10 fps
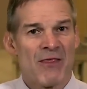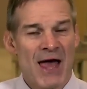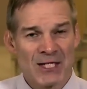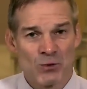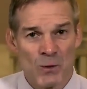
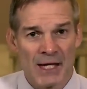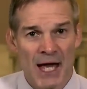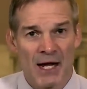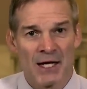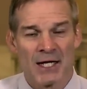That's what we
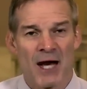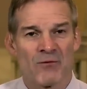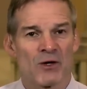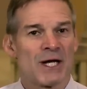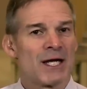got to
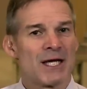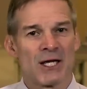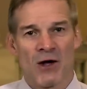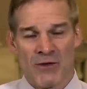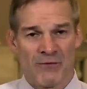uncover,
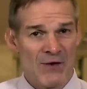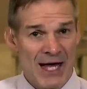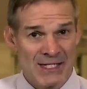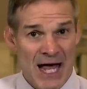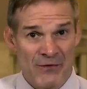get all the
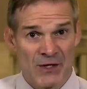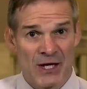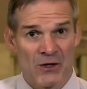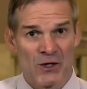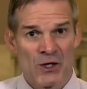facts out
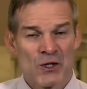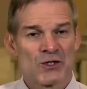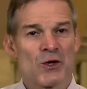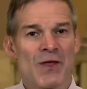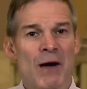there
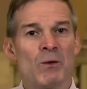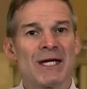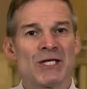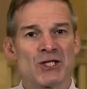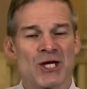so that
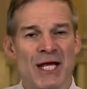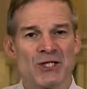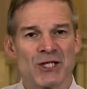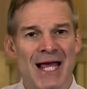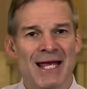we can
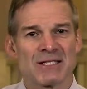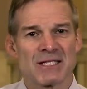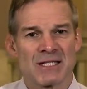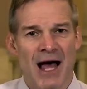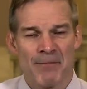change it and
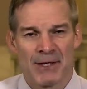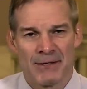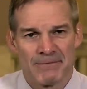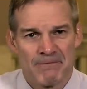stop it.